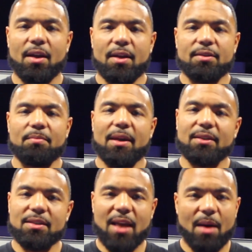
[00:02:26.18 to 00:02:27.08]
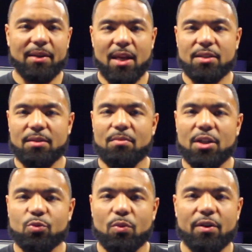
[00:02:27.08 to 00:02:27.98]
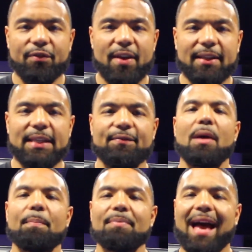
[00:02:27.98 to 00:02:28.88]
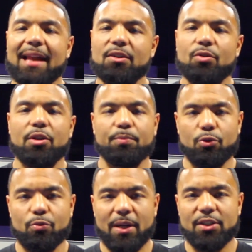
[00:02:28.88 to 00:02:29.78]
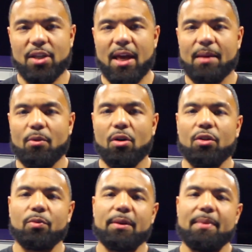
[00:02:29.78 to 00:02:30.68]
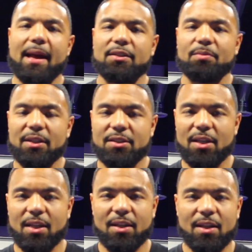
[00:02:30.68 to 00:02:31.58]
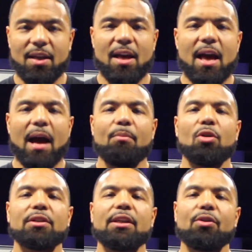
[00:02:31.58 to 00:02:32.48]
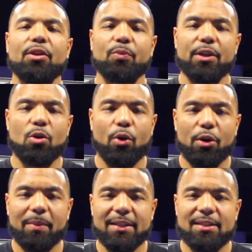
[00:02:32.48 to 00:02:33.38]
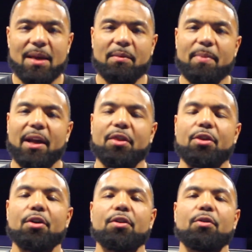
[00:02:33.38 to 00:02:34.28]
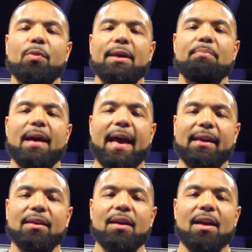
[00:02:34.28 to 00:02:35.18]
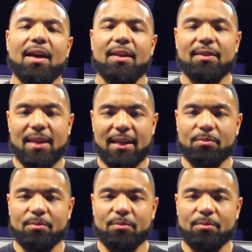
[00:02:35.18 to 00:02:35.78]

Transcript: To make this combination much more effective, I'm not going to pull my jab all the way back to my chin. I'm only going to recoil my jab about a third of the way back. And then I'm